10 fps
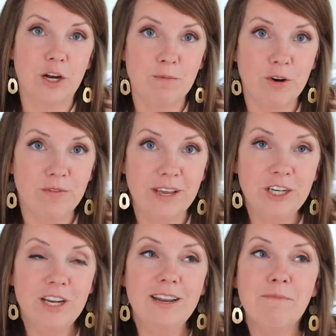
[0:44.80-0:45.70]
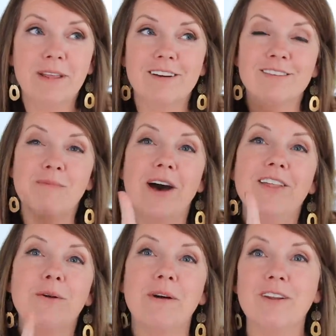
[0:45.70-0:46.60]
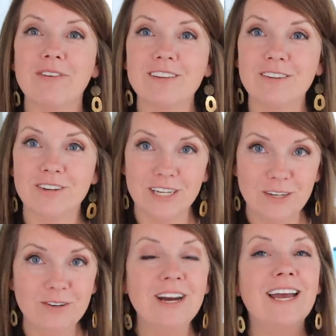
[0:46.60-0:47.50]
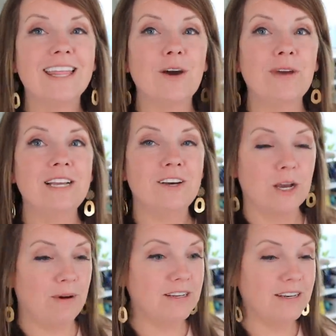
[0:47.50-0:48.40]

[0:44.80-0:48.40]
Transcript: your motivation, but there's some other benefits to it too that we can talk about